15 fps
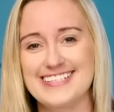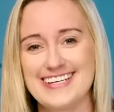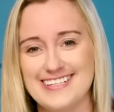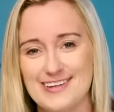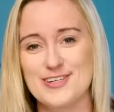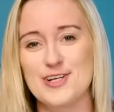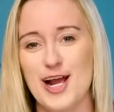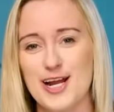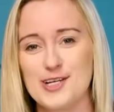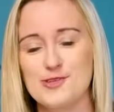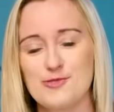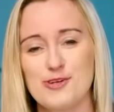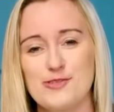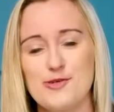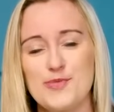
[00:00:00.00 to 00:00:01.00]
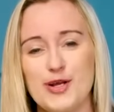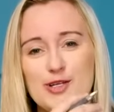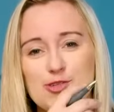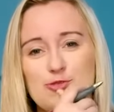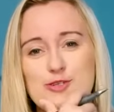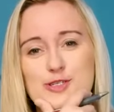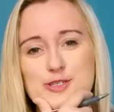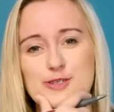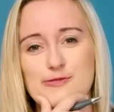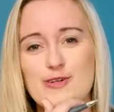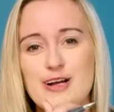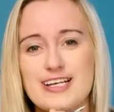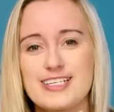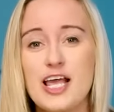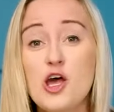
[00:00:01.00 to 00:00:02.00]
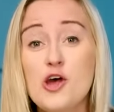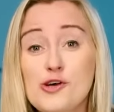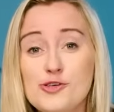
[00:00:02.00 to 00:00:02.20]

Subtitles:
They saw China as one of their biggest sources of risk.